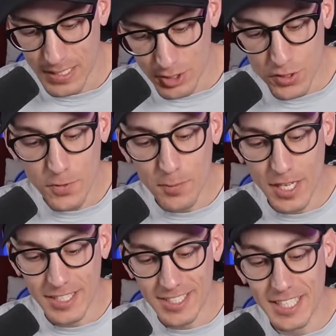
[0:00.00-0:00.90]
just from
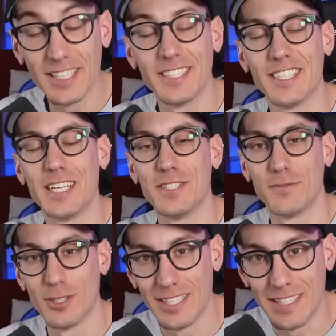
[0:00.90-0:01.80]
like seeing the signs of
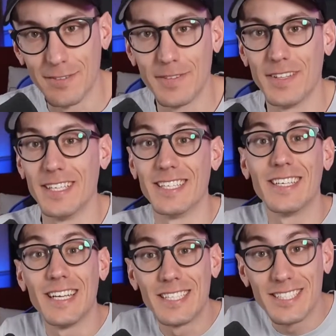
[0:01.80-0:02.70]
relief and the
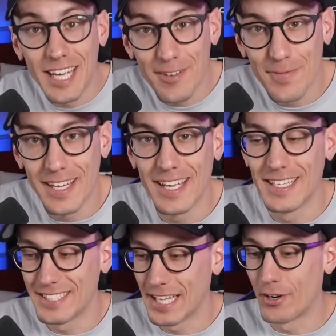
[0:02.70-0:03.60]
excitement and
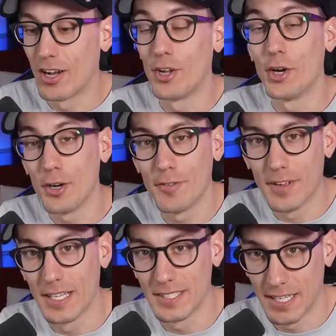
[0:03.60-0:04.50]
etc on her
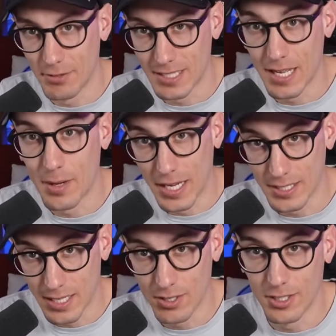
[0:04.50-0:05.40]
face every time I
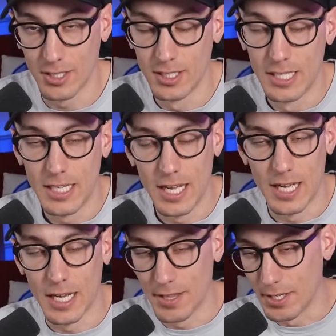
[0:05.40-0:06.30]
tell her
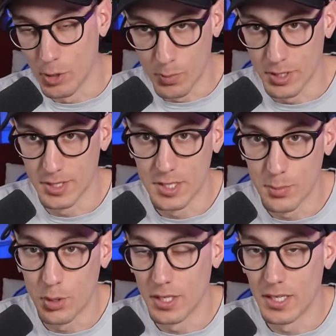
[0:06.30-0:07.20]
uh, that a new person
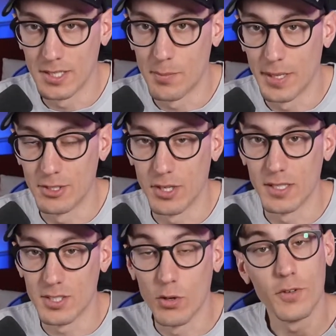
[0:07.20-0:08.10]
supported us on
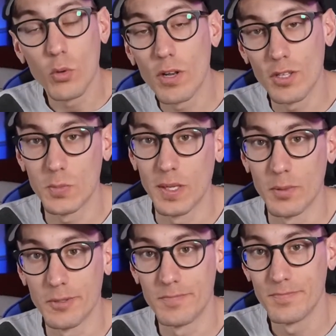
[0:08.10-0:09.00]
Patreon. So if you're one of those
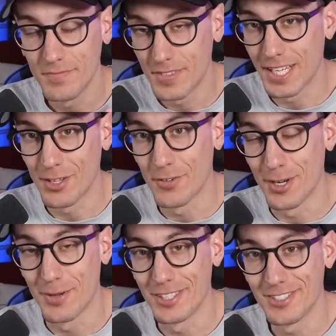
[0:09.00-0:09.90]
people, thank you
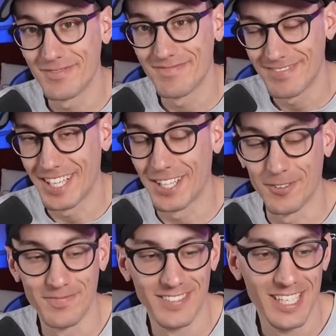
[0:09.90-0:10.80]
very much. Thank you.
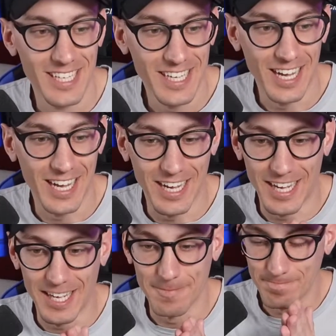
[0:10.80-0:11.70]

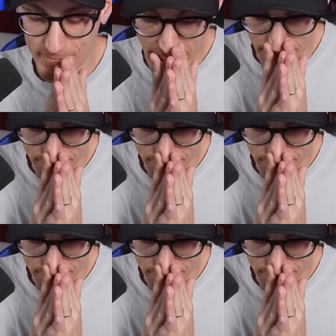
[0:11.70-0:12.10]
Uh, yeah,